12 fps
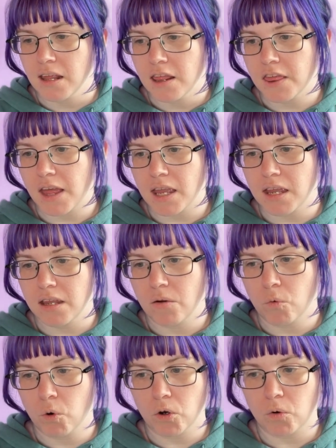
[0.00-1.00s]
they
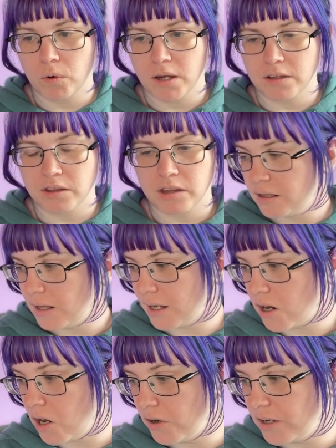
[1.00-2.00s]
work with like
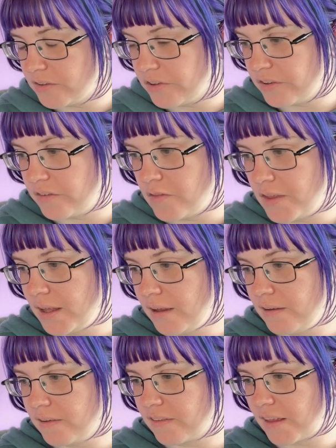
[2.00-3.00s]
artists and
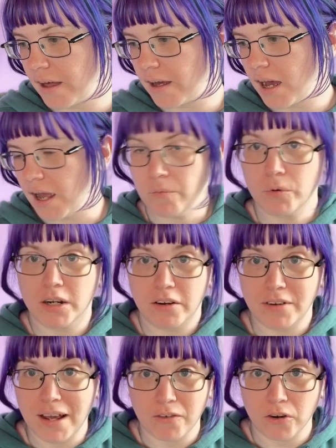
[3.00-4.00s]
things that I would have
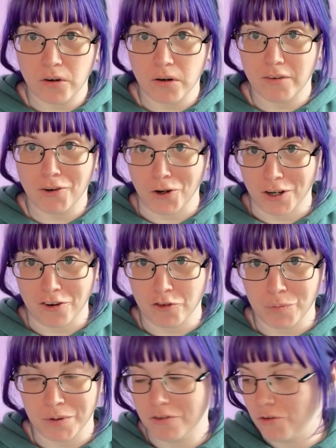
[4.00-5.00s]
never have heard of
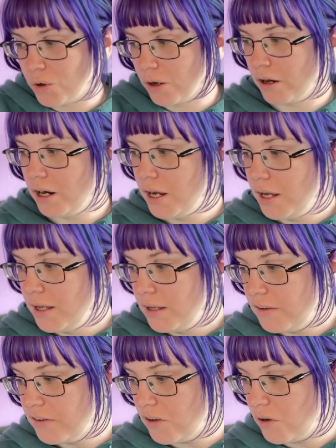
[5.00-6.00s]
before.
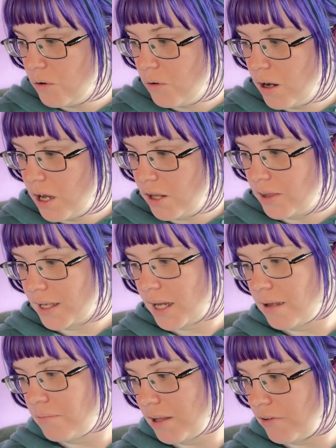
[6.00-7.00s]
So like,
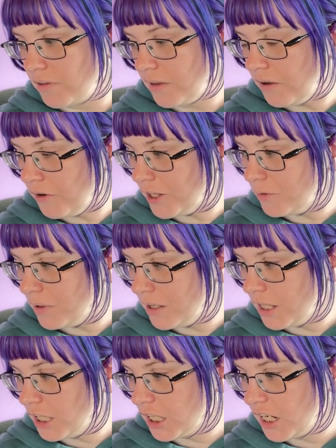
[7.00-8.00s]
I'm definitely going to be
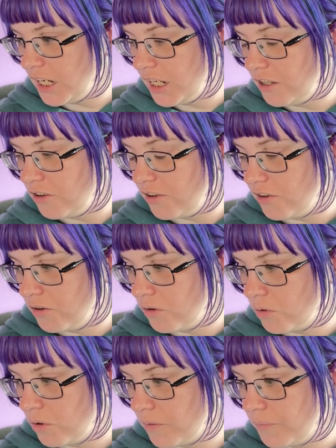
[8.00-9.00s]
looking into